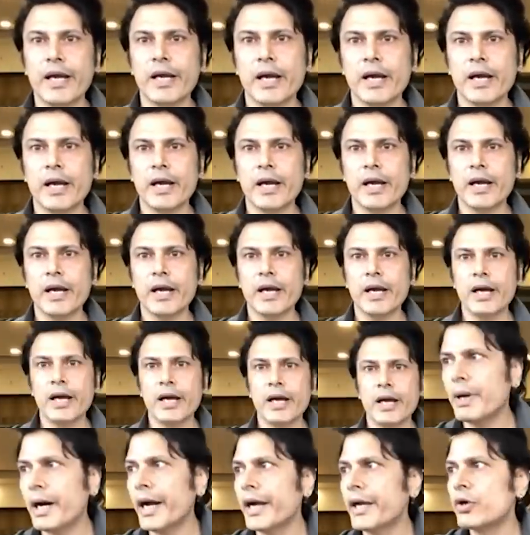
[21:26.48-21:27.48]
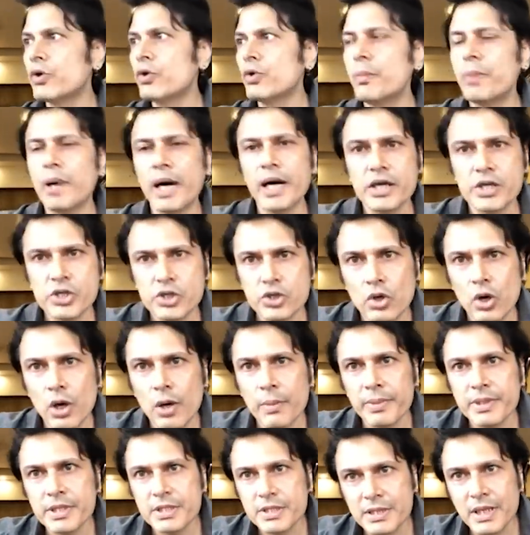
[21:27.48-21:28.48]
I know I go buy a
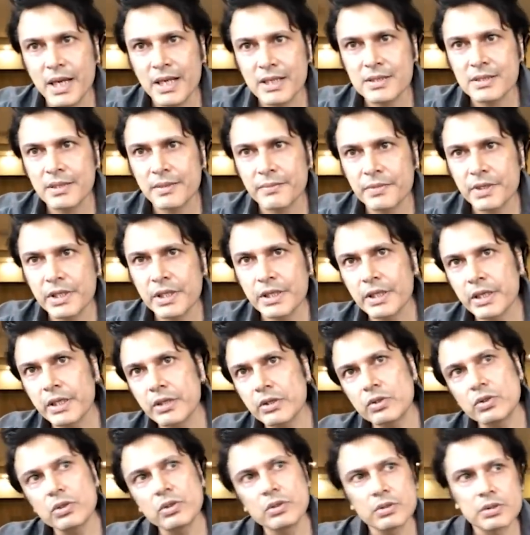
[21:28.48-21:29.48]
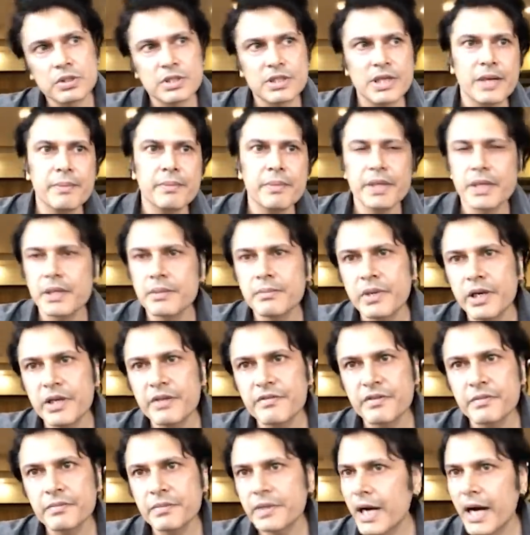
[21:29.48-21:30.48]
shop and start something and start making
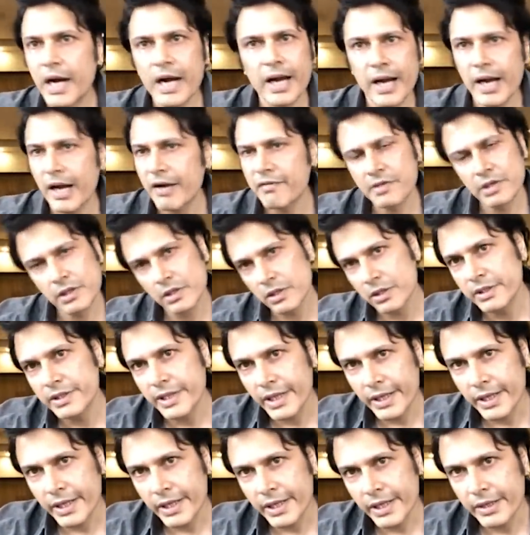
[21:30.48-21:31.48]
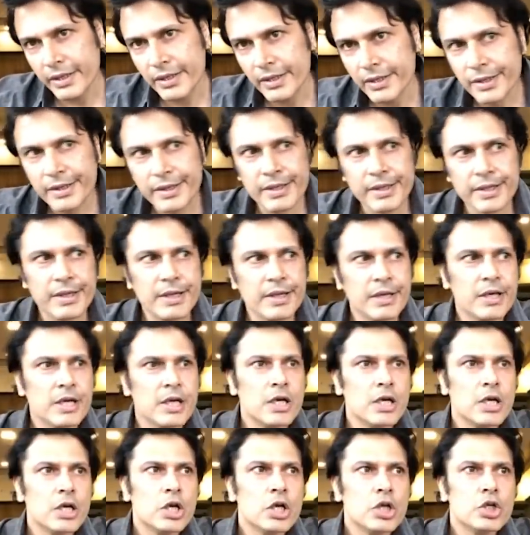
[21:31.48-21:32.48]
money from there. I haven't learned that.
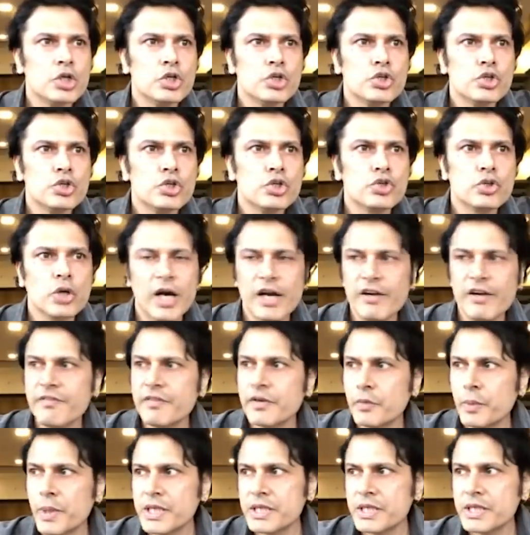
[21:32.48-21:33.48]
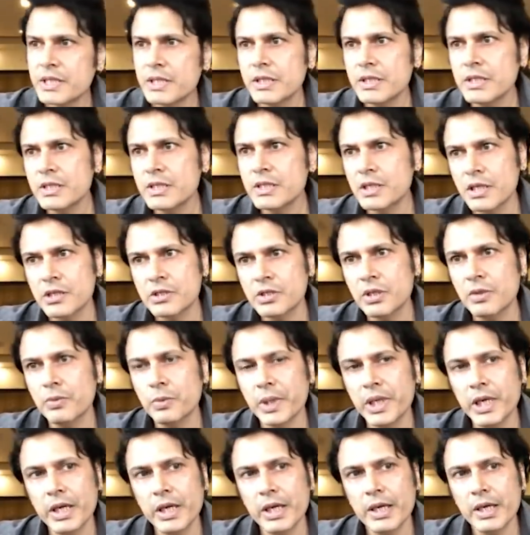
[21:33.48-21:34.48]
So I've invested in such a
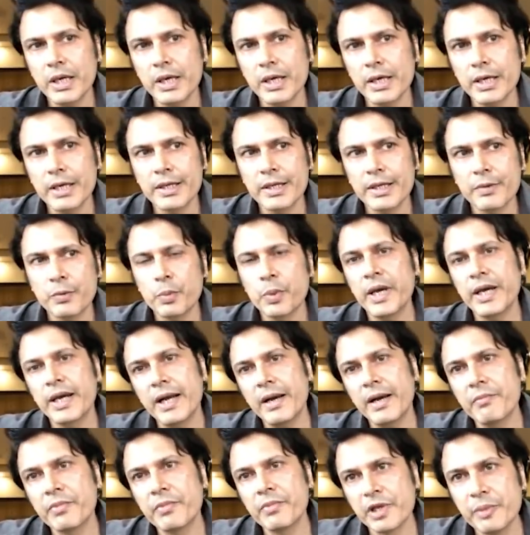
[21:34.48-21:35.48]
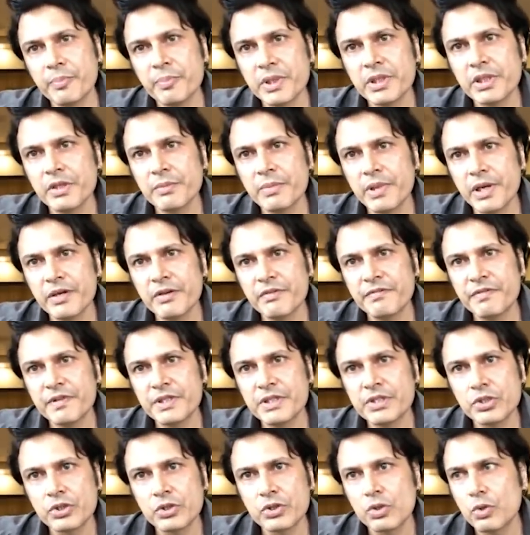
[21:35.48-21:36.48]
way where I'm reaping the
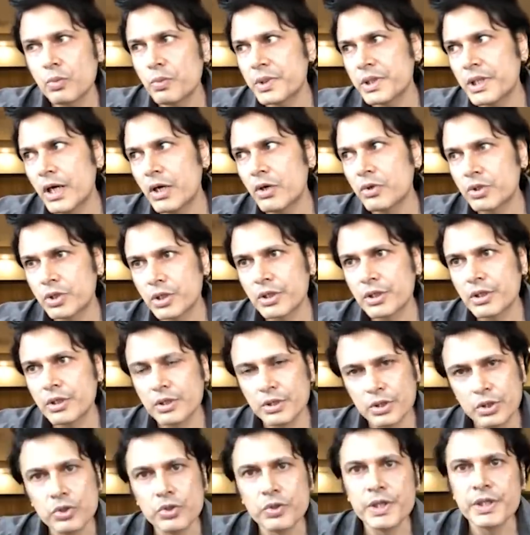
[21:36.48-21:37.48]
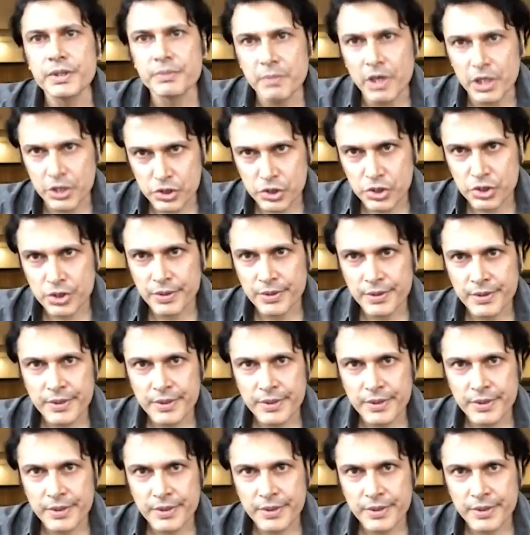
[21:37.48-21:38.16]
benefits, without doing much.